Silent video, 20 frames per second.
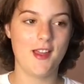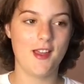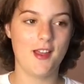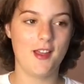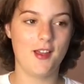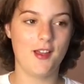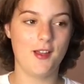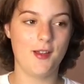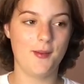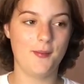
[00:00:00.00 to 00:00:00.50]

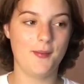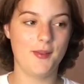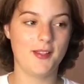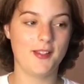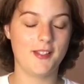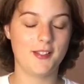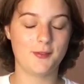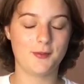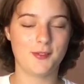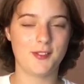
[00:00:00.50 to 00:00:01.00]
And
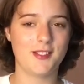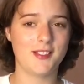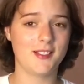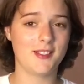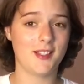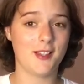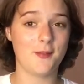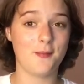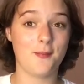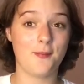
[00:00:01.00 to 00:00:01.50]
this one is
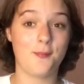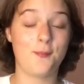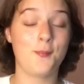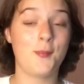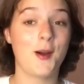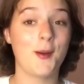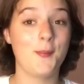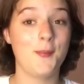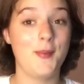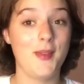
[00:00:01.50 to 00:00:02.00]
like
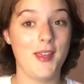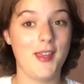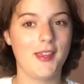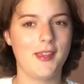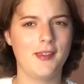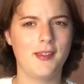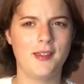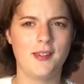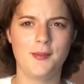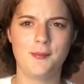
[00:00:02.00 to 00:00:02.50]
my
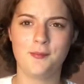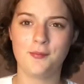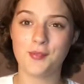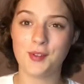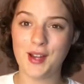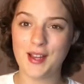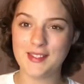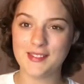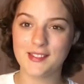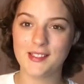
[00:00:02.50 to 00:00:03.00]
big
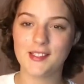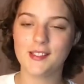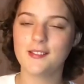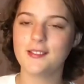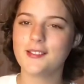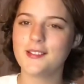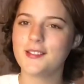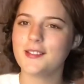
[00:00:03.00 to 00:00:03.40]
present,